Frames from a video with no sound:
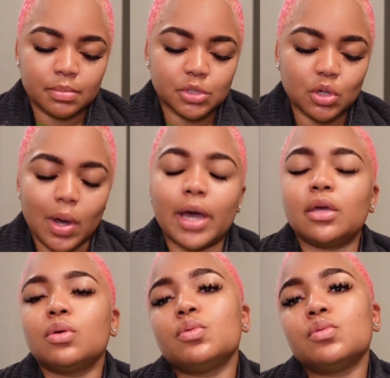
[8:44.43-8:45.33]
So I
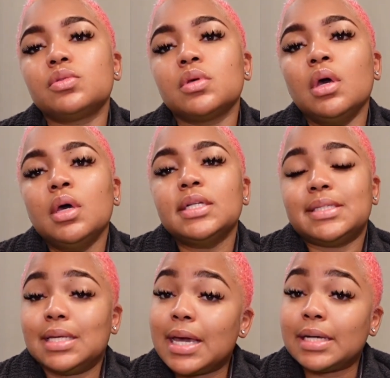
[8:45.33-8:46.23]
use
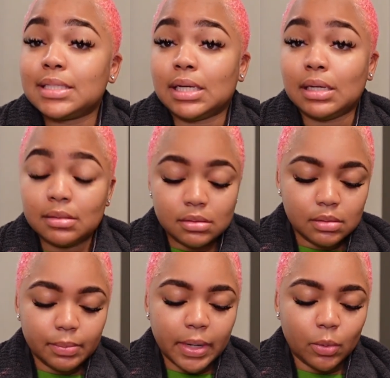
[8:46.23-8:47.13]

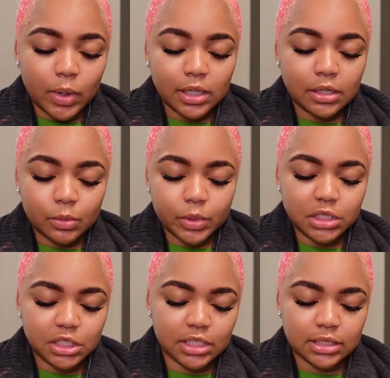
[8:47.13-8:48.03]
T18 by Wella,
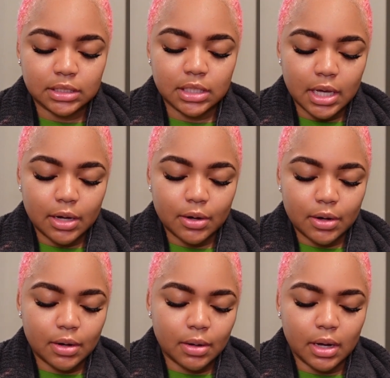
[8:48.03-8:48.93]
which is
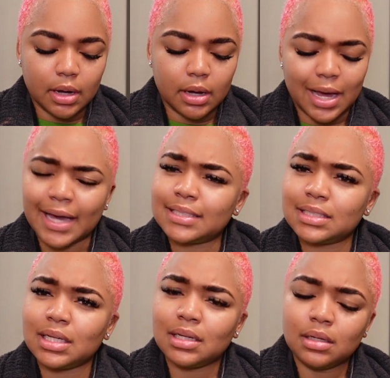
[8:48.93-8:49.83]
their
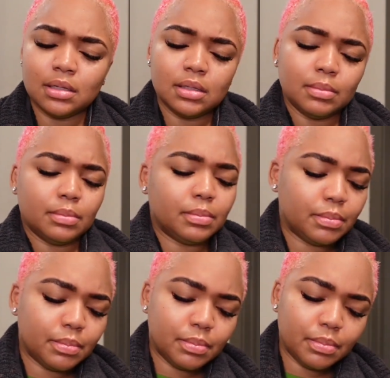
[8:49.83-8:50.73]
Icy
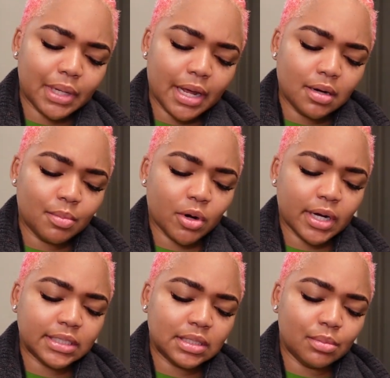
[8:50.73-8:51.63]
Platinum or
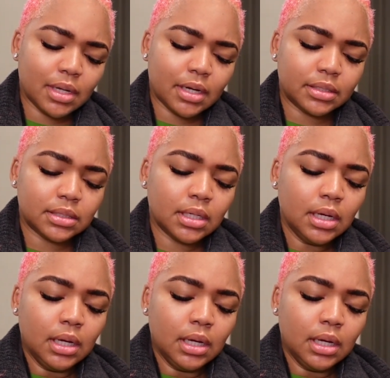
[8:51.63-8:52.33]
Icy Blonde.